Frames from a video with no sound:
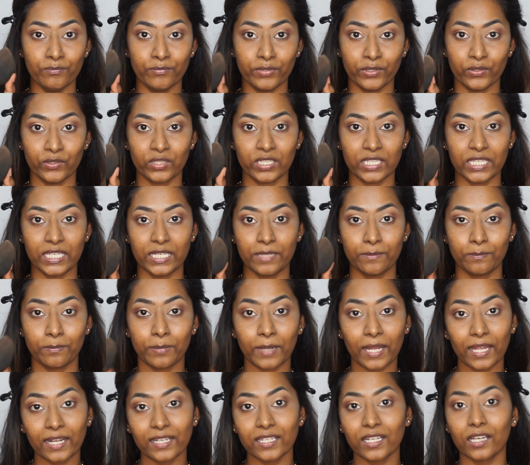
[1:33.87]
beauty
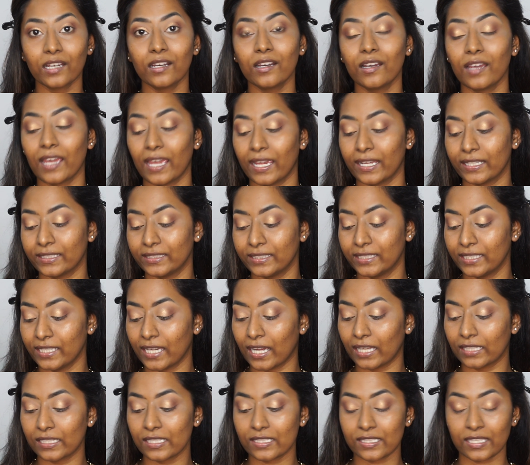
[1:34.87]
blender, and
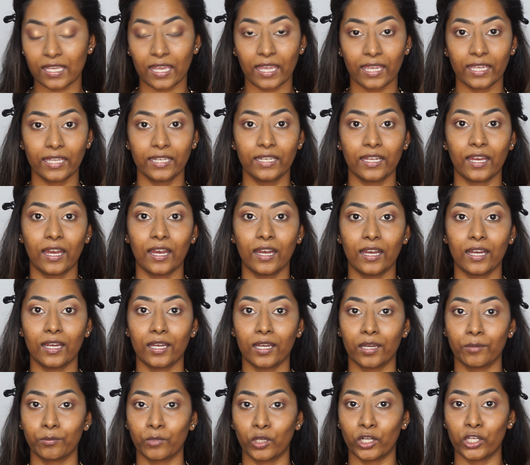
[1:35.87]
the other side
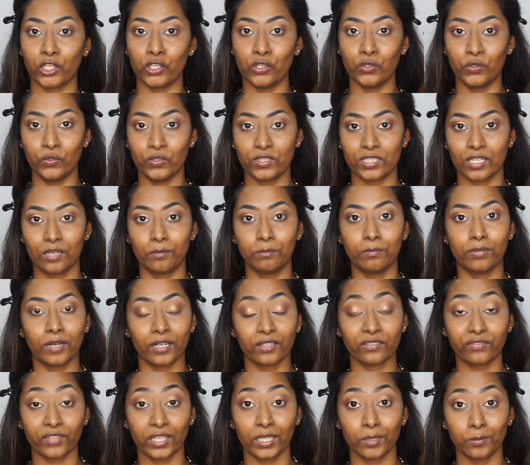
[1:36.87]
I'm gonna use a
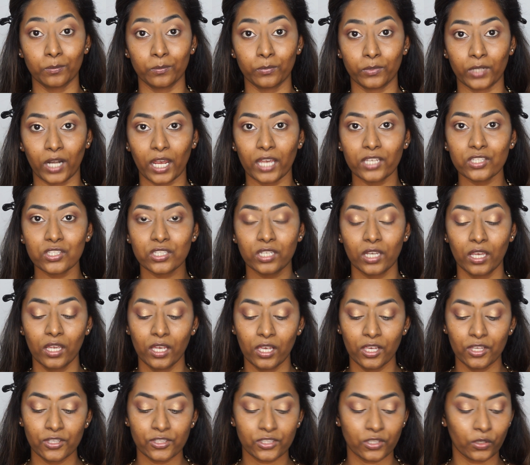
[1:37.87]
buffing brush.
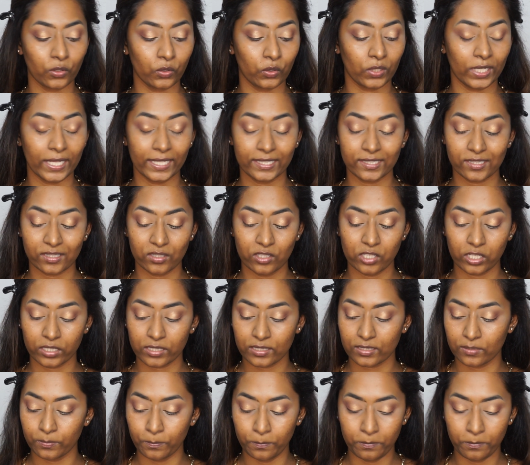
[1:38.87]
So let's just